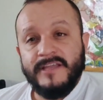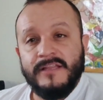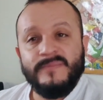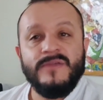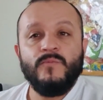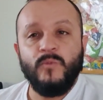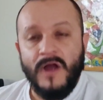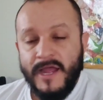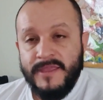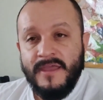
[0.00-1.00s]
telling me
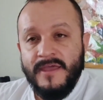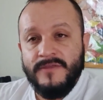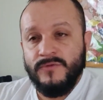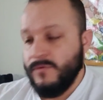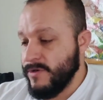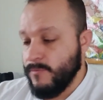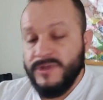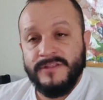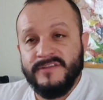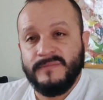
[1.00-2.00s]
why you want to
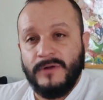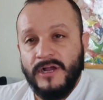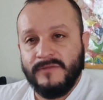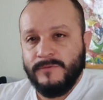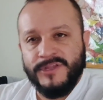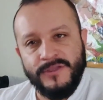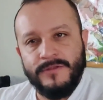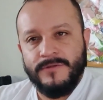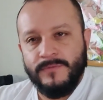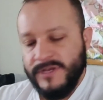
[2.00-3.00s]
win this box. What are you
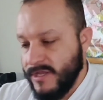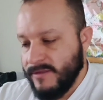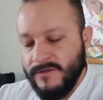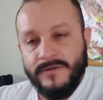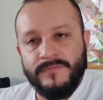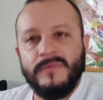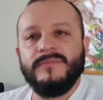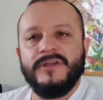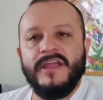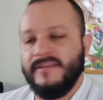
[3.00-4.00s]
gonna do with it? You know,
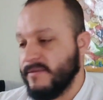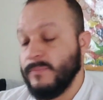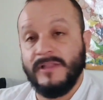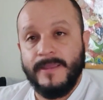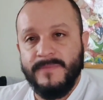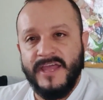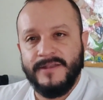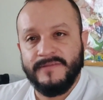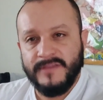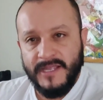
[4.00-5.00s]
remember it has a play
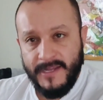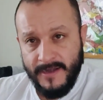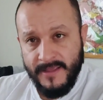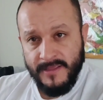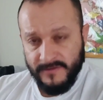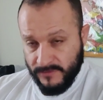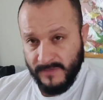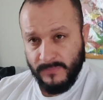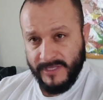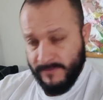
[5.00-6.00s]
mat inside, so
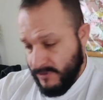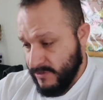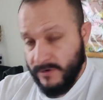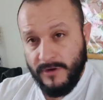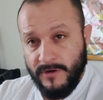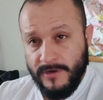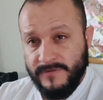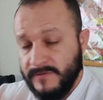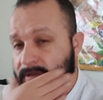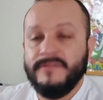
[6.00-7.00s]
you can play with your
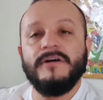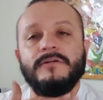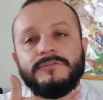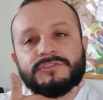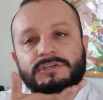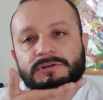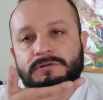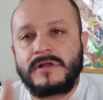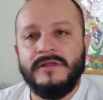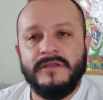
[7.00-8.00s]
cards. And
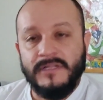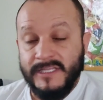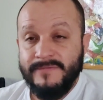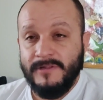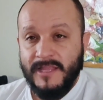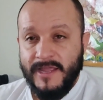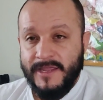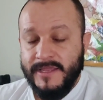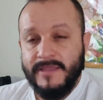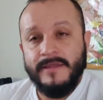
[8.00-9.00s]
also leave a
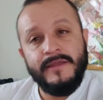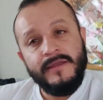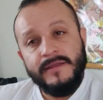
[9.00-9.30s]
like,